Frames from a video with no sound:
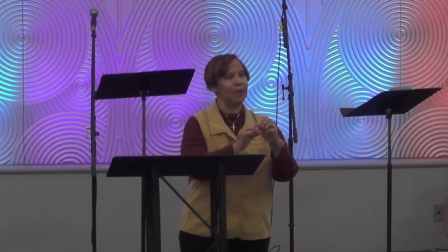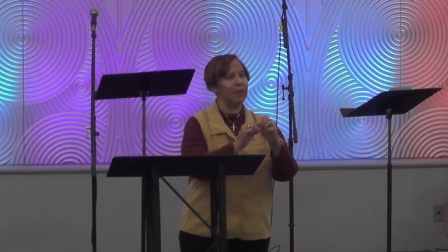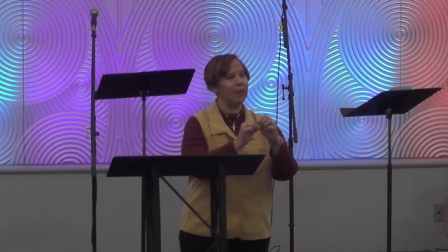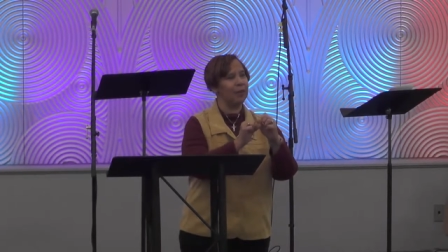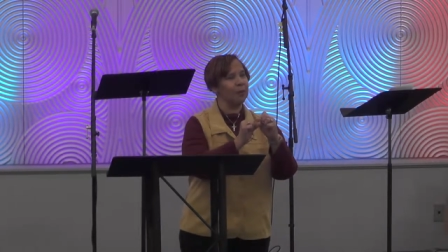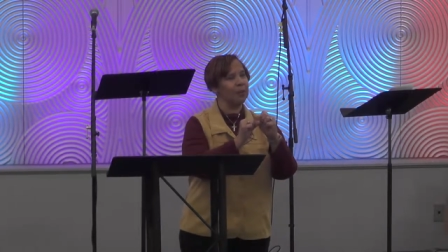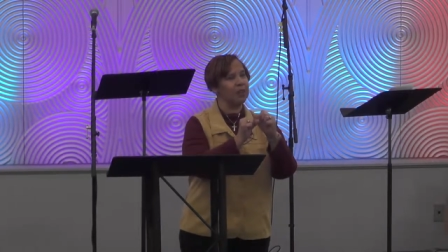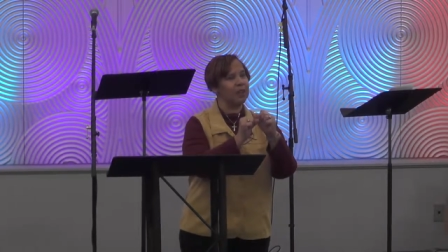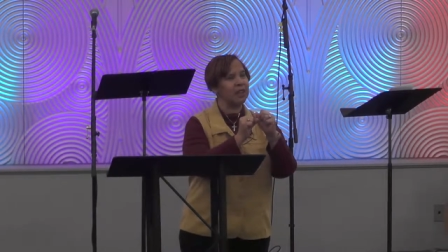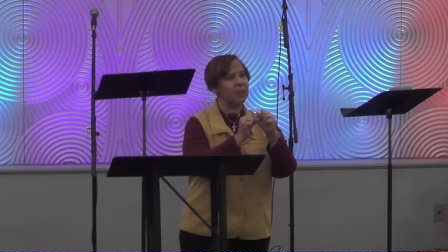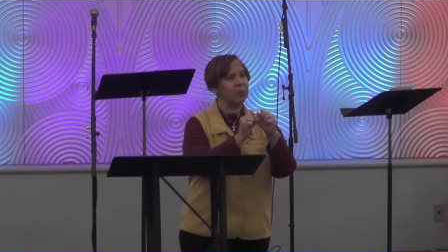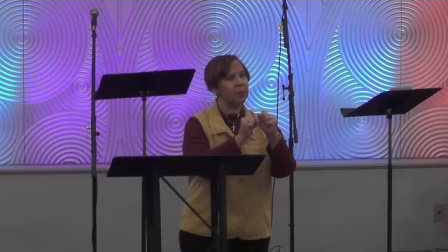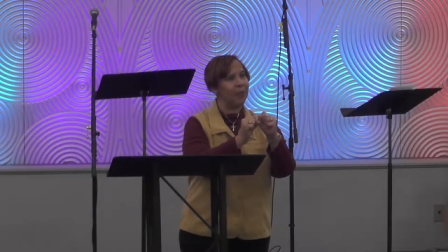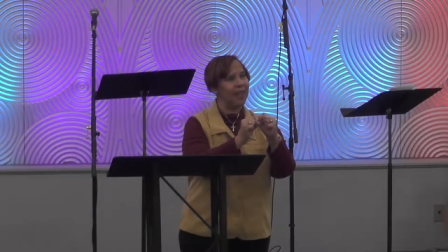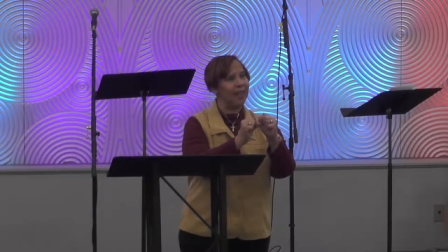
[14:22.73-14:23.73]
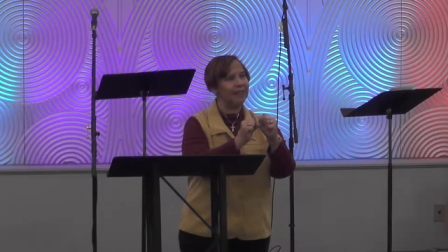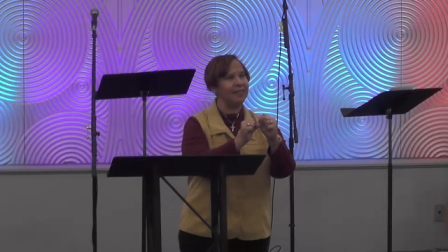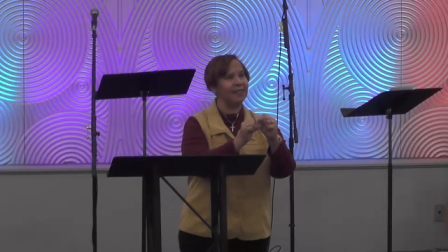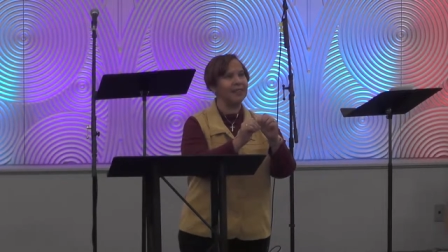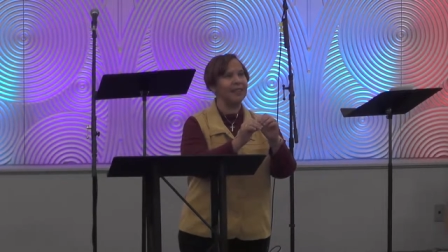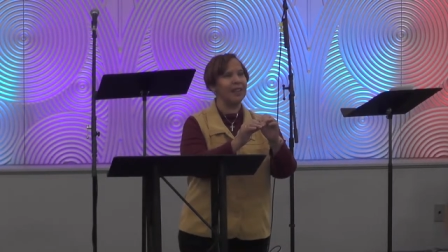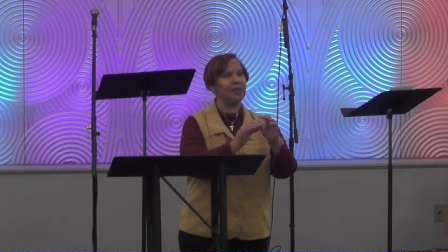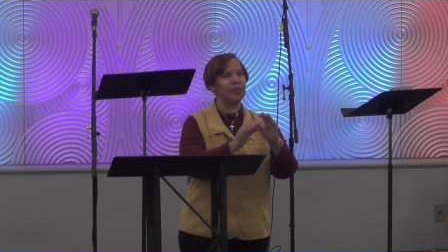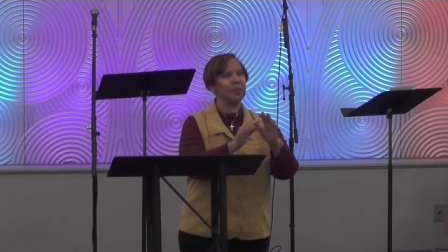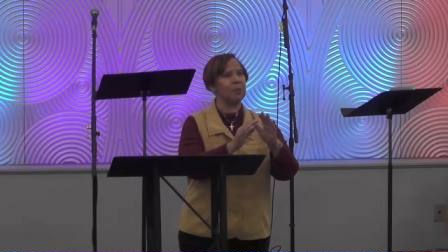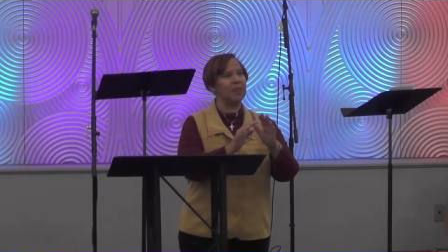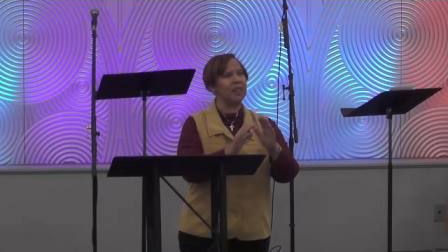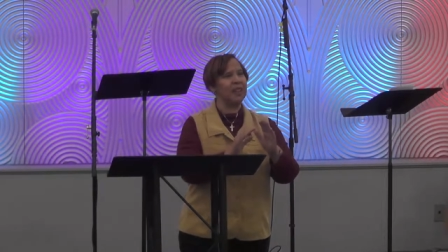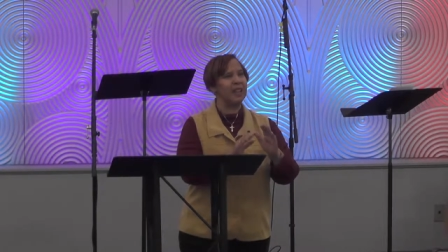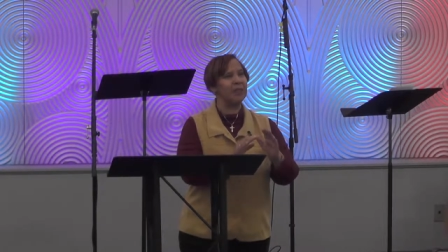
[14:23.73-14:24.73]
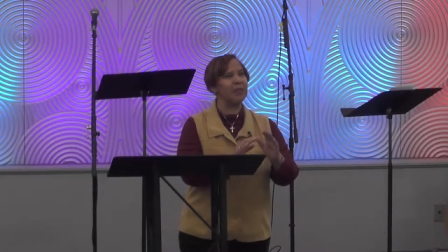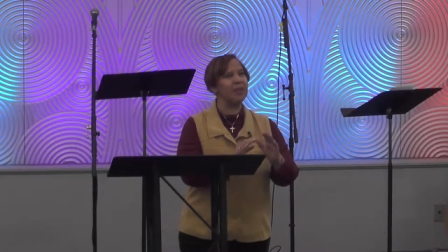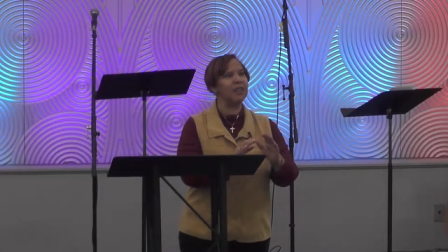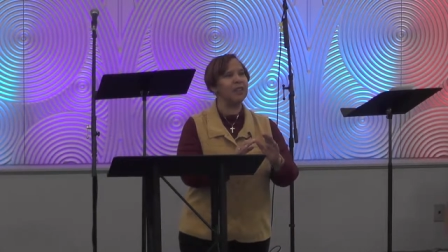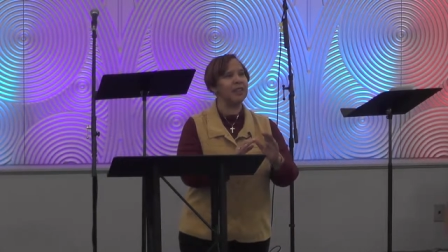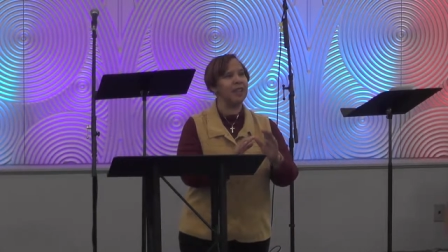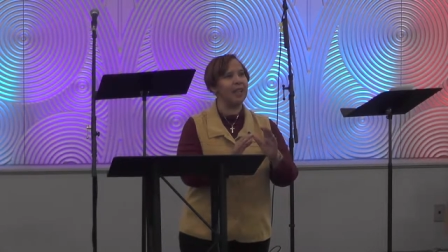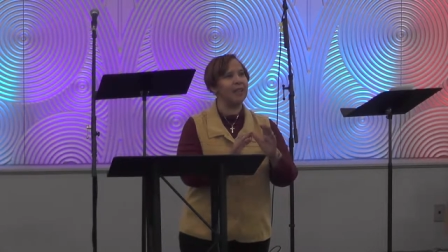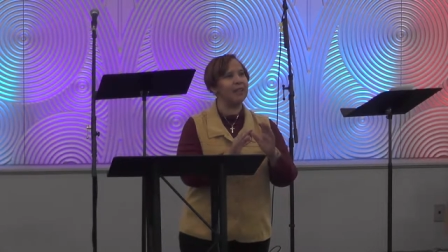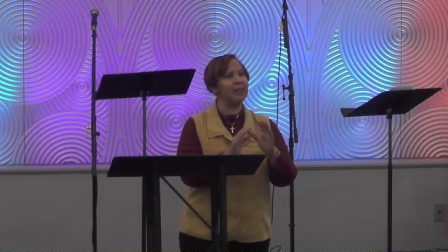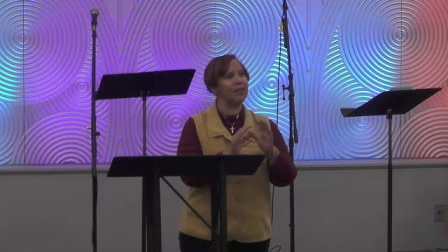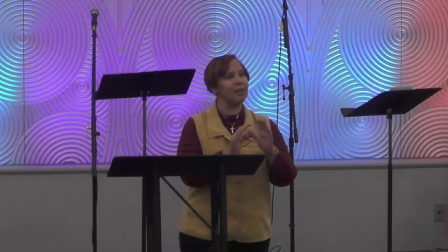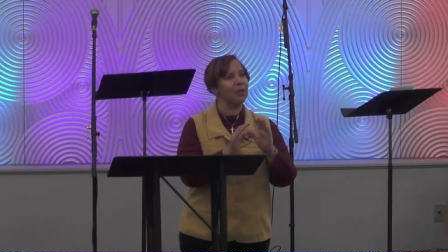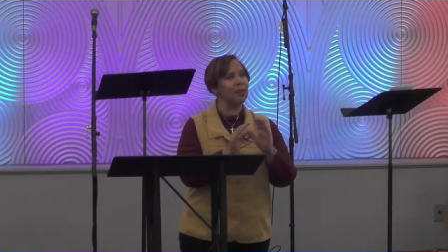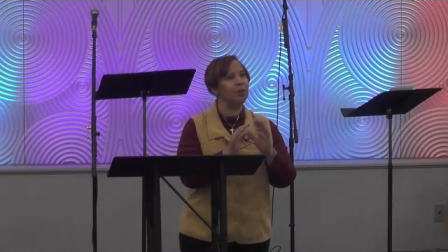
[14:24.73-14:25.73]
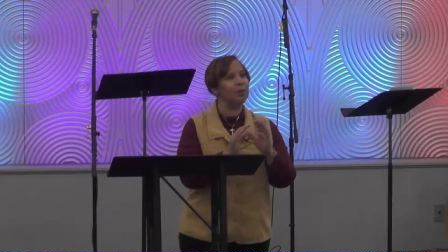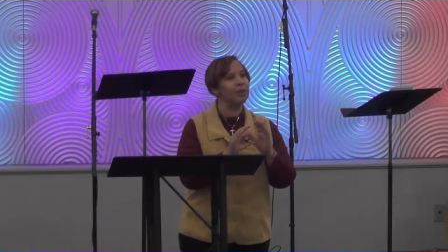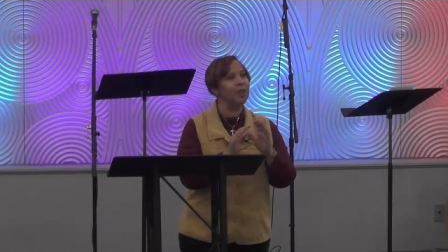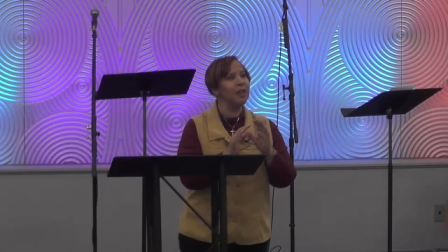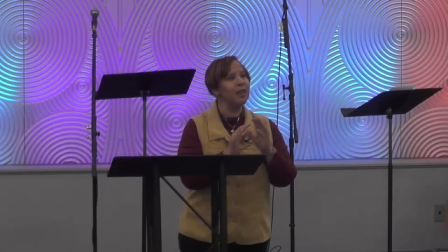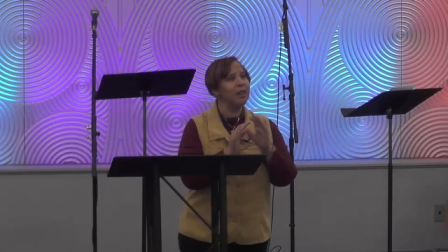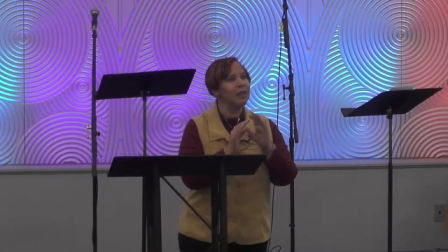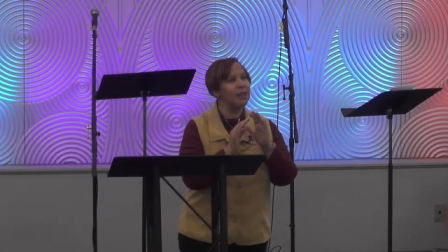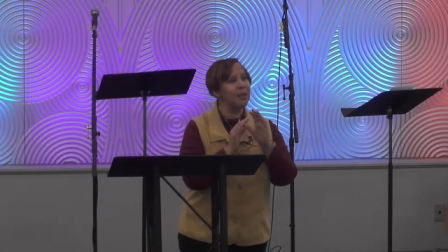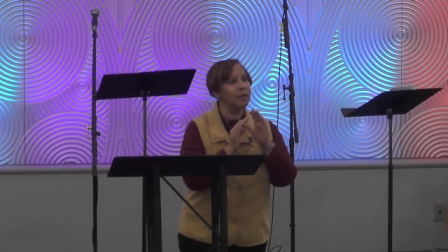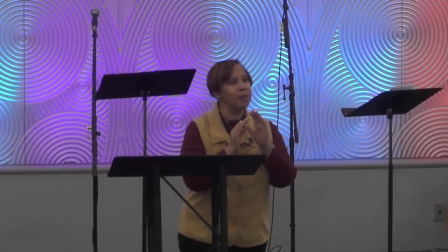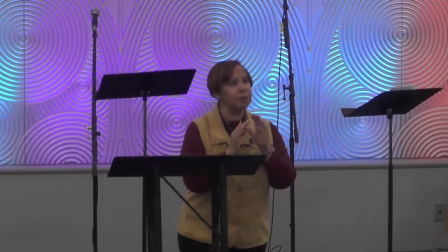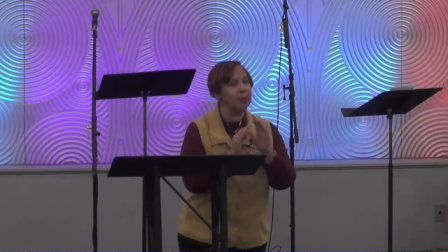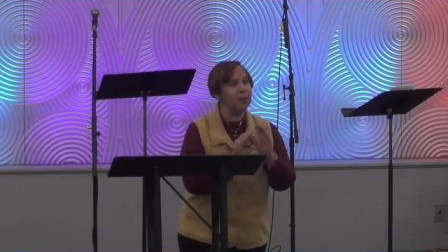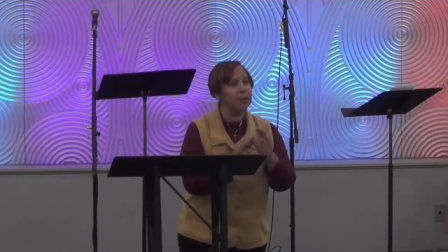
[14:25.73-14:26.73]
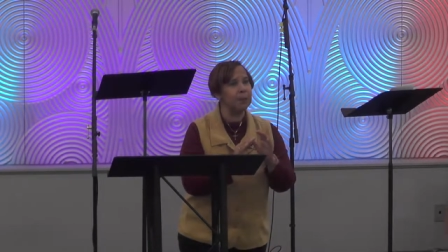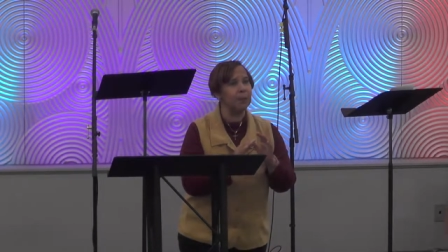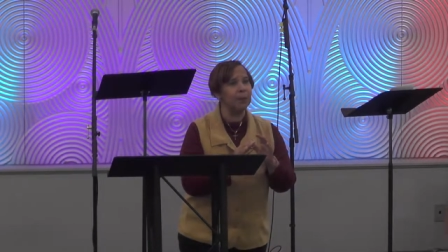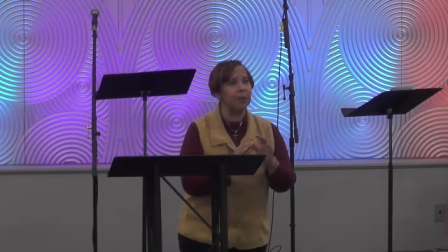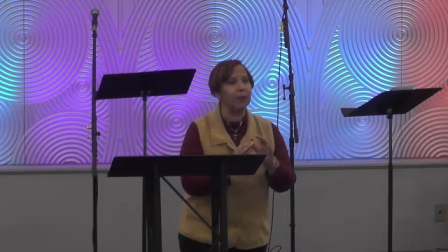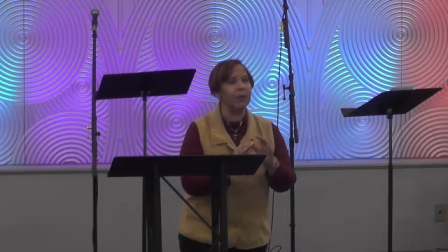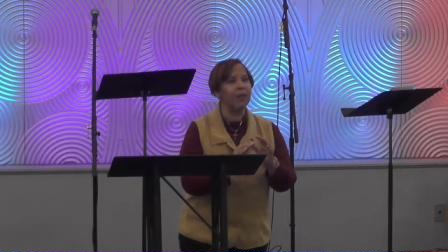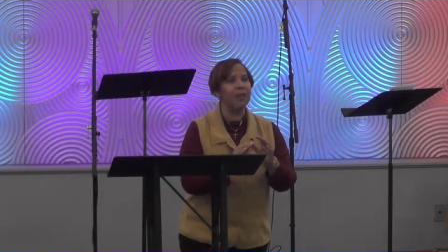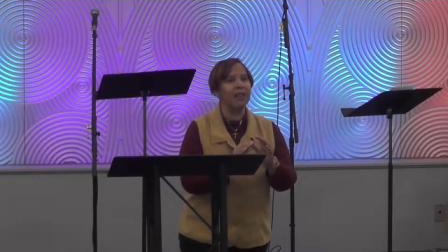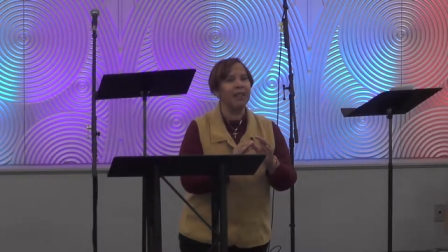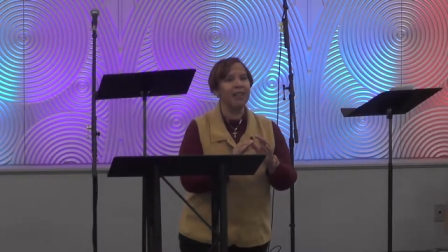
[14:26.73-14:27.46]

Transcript: the respect that should be given to that to those to those people